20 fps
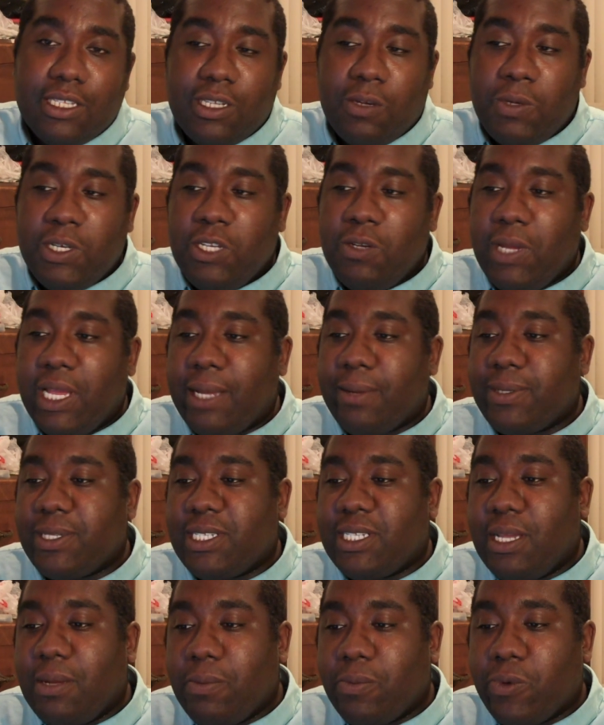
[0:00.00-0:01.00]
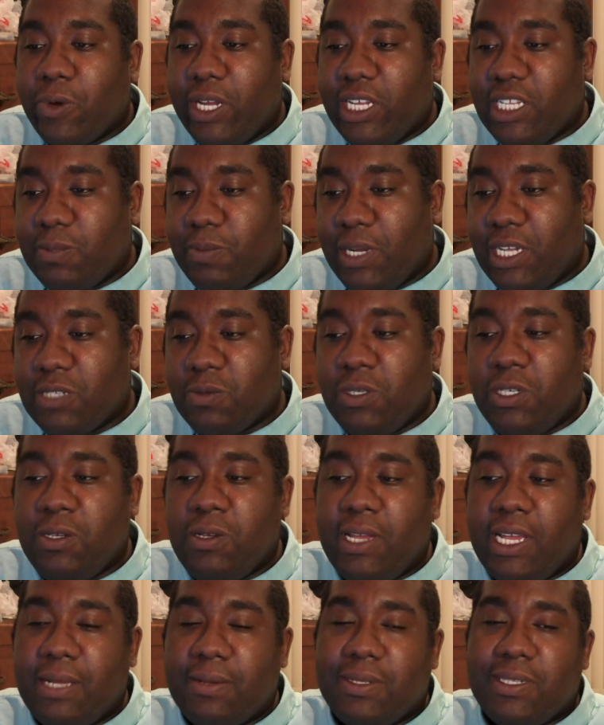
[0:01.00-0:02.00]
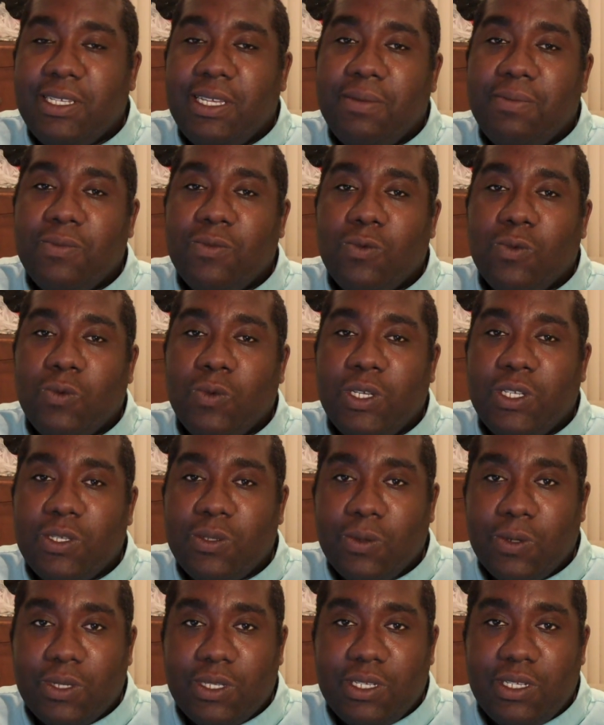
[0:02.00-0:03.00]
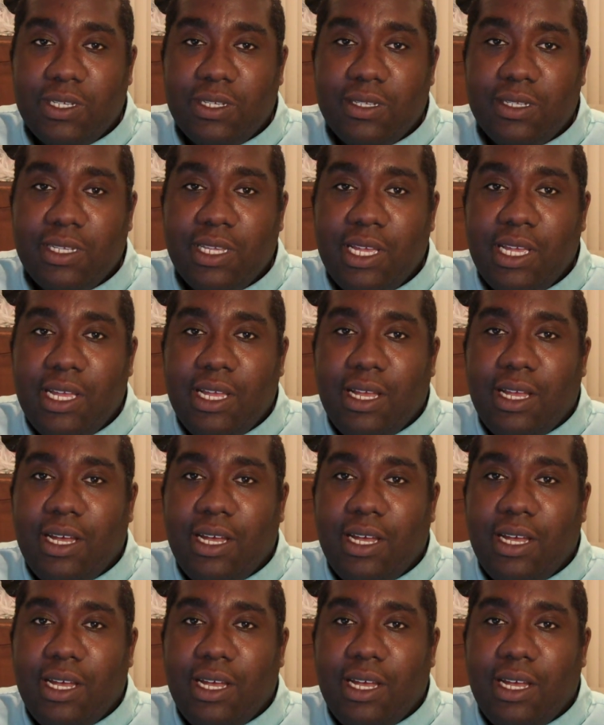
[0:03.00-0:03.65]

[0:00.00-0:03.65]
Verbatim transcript: So we do have some bright spots. We do have some resources.